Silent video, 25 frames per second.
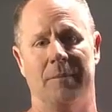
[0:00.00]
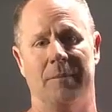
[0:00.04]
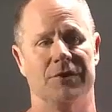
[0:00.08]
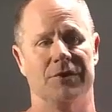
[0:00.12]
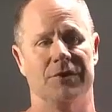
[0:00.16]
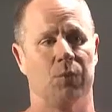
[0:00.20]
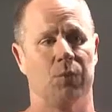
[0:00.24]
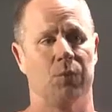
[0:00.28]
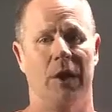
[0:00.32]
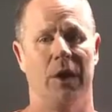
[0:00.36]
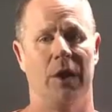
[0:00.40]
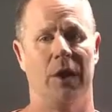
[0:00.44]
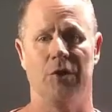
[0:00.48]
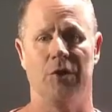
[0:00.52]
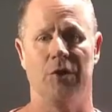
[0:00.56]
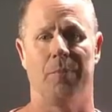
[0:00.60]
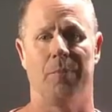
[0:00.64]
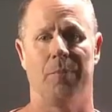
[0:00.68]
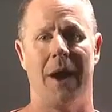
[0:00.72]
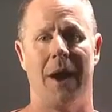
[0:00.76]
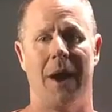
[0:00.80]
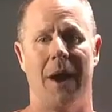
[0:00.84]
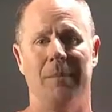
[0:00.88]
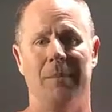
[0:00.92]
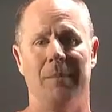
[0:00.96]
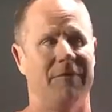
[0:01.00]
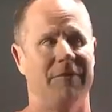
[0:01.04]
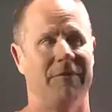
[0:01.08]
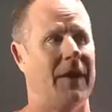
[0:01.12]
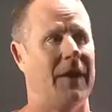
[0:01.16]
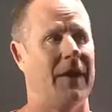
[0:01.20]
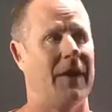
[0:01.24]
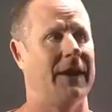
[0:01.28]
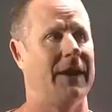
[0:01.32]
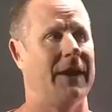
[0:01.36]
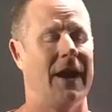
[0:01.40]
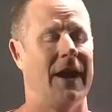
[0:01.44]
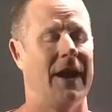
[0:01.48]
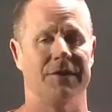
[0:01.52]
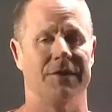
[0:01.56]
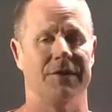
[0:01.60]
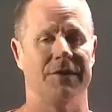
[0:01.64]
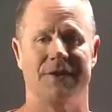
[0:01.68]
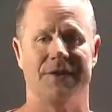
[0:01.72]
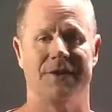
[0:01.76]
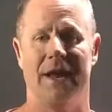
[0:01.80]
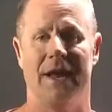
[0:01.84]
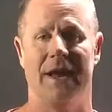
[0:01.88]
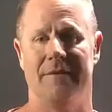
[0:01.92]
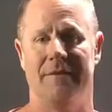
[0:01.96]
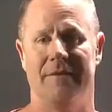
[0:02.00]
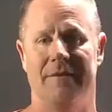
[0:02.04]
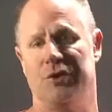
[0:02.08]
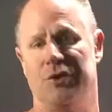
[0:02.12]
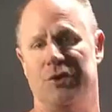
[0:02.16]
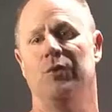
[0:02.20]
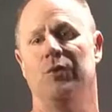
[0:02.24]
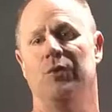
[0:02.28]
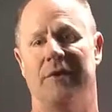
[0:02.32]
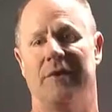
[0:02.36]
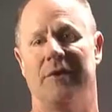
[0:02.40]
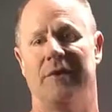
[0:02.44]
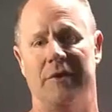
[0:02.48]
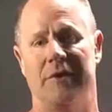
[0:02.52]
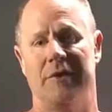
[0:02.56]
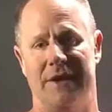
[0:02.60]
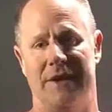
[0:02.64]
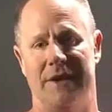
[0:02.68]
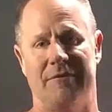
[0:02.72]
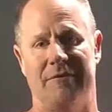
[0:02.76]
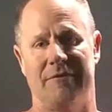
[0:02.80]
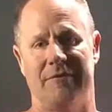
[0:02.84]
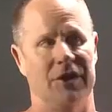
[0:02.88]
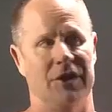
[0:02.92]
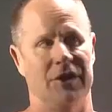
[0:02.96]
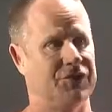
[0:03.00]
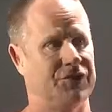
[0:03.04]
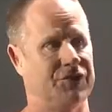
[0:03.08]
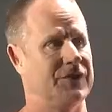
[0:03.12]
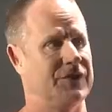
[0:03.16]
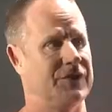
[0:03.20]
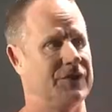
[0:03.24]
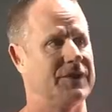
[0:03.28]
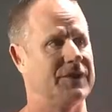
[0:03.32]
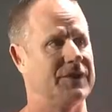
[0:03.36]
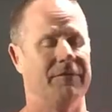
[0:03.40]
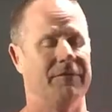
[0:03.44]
Because what you'll probably find out is they have 2 different definitions